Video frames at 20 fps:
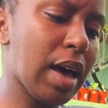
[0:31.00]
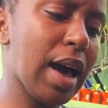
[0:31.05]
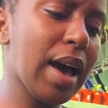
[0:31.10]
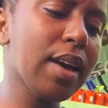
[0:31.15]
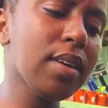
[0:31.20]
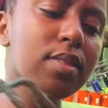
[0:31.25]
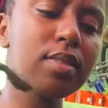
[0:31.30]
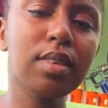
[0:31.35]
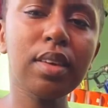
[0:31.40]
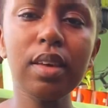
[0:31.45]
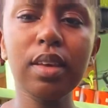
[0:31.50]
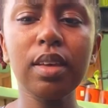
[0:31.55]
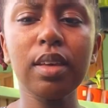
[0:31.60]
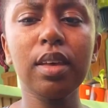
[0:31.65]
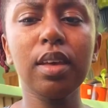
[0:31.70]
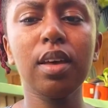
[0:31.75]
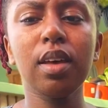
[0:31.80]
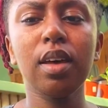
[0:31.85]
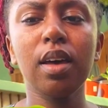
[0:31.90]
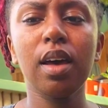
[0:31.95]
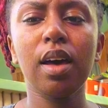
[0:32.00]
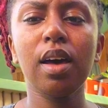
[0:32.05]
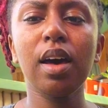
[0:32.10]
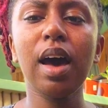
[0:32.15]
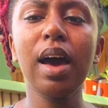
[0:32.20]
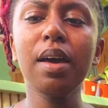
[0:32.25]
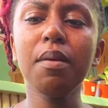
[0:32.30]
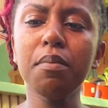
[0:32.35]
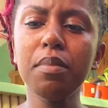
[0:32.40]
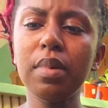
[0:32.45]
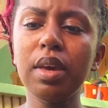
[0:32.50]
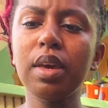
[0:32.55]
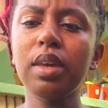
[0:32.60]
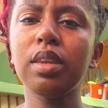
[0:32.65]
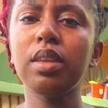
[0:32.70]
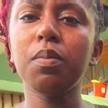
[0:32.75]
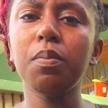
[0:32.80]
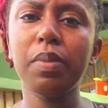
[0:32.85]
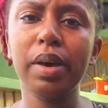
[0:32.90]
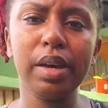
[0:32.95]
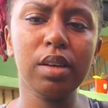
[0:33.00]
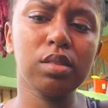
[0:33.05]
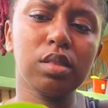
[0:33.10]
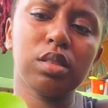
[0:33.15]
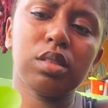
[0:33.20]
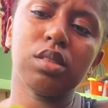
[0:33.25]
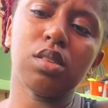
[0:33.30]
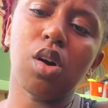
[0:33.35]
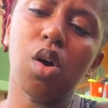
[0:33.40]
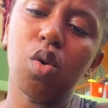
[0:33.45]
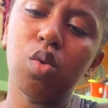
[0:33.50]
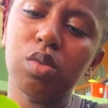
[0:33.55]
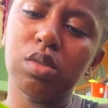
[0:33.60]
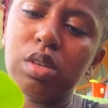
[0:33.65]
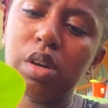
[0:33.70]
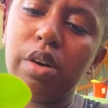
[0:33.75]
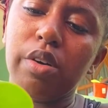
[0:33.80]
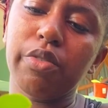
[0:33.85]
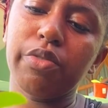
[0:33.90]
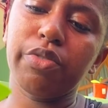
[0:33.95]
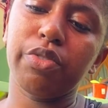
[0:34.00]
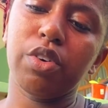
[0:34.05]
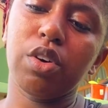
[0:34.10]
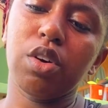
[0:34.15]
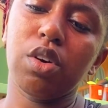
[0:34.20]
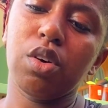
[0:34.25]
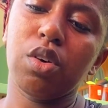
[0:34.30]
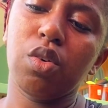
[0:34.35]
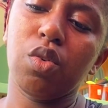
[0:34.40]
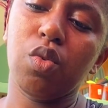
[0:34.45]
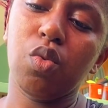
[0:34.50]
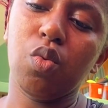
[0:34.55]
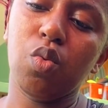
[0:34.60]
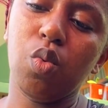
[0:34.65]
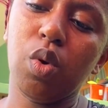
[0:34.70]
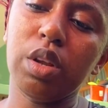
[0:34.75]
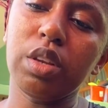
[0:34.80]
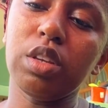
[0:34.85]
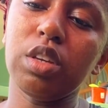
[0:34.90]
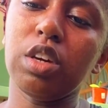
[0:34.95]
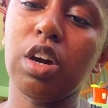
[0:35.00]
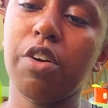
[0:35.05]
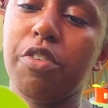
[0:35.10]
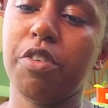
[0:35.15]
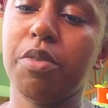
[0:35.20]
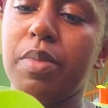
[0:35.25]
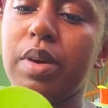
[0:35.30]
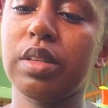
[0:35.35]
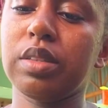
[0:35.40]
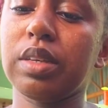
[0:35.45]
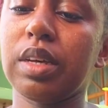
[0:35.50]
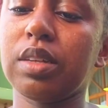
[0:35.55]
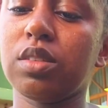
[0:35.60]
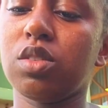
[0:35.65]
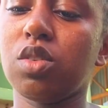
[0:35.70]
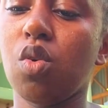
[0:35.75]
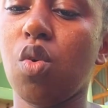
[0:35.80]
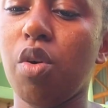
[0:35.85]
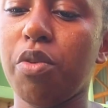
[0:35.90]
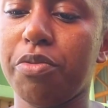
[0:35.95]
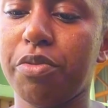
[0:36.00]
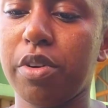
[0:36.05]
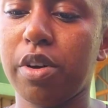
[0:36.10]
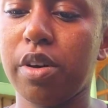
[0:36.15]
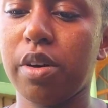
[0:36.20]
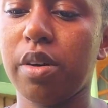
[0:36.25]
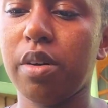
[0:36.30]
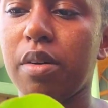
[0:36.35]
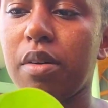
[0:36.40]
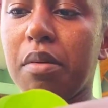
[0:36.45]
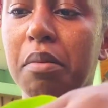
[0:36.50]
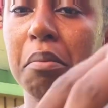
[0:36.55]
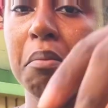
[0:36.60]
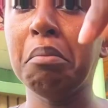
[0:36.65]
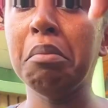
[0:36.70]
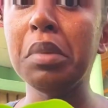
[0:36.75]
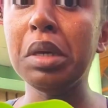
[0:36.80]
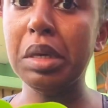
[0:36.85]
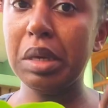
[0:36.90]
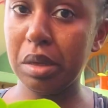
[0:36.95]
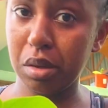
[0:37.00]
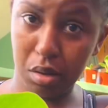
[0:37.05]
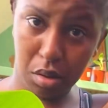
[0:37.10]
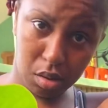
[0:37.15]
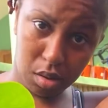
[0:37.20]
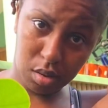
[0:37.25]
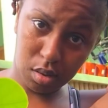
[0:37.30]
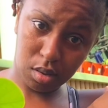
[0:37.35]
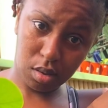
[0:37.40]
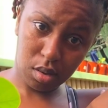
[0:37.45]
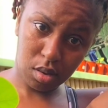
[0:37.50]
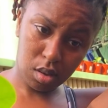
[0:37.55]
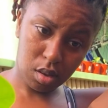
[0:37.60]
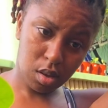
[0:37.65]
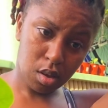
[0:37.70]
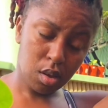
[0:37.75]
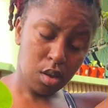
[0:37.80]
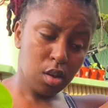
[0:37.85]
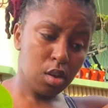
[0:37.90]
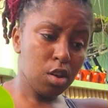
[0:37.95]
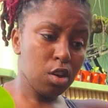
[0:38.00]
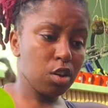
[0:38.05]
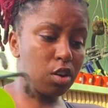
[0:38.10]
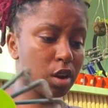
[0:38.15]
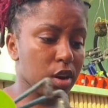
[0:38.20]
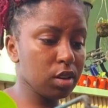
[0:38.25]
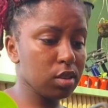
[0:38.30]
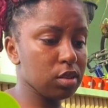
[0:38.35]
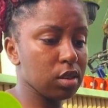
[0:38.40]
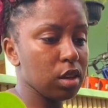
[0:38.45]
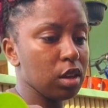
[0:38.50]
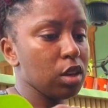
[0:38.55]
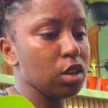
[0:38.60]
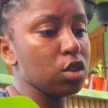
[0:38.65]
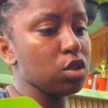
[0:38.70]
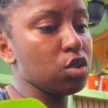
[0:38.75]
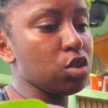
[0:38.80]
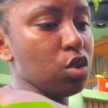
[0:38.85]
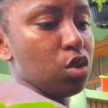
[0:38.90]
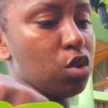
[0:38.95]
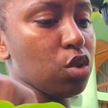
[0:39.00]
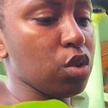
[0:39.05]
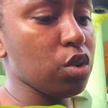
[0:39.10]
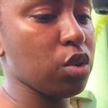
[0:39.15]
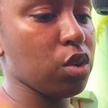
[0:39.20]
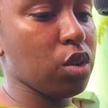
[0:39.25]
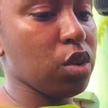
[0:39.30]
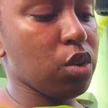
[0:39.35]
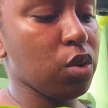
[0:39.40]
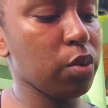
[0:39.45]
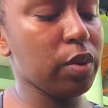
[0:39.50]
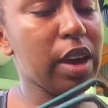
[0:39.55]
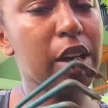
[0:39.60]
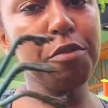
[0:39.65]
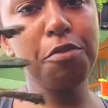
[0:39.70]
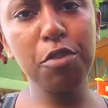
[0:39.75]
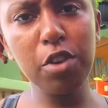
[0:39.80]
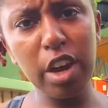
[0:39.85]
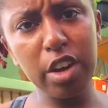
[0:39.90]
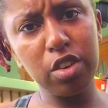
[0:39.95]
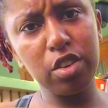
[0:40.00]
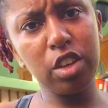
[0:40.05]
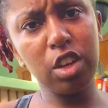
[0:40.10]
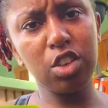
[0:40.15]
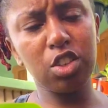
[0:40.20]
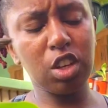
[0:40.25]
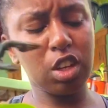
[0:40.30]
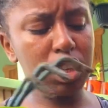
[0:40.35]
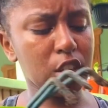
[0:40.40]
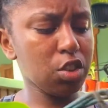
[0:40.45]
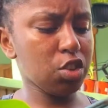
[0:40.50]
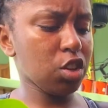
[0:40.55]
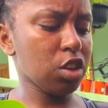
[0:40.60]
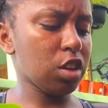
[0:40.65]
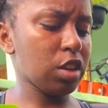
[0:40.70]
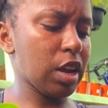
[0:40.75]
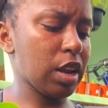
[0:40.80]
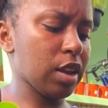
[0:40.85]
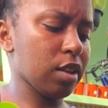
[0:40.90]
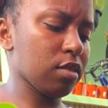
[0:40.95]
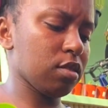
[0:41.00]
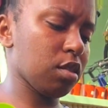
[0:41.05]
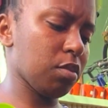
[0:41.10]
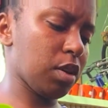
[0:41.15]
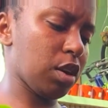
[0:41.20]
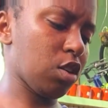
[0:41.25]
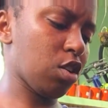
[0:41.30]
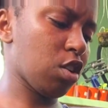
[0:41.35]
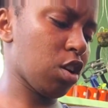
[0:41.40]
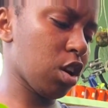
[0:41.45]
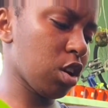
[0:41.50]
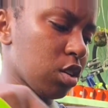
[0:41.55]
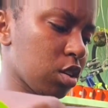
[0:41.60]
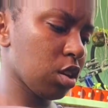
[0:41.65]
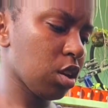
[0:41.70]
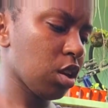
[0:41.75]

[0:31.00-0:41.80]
I think I made the best out of what the government had to offer me, right? So we have free education in Trinidad and Tobago, right?